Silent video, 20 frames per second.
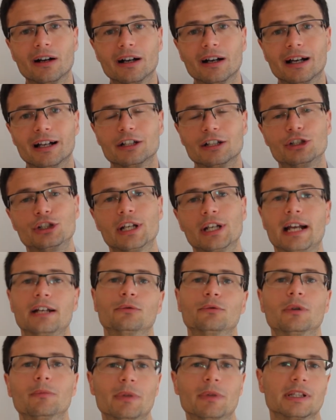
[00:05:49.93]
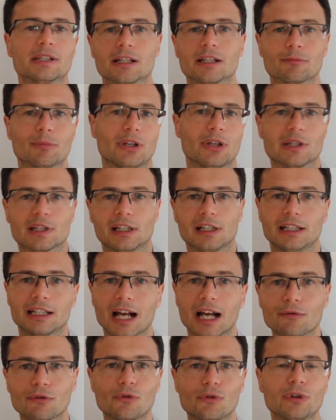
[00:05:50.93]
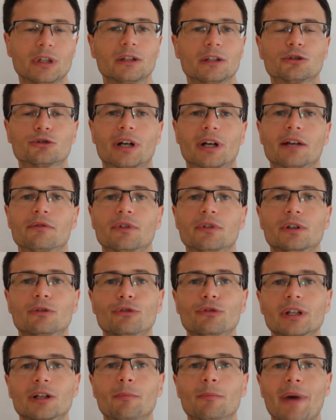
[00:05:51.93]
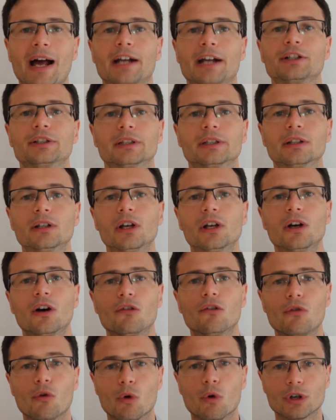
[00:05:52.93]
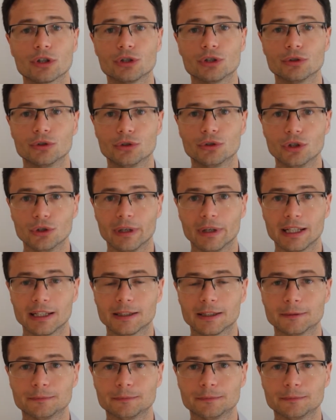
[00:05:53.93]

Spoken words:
a genuine business person, you have a real drive and a real passion for what you're doing.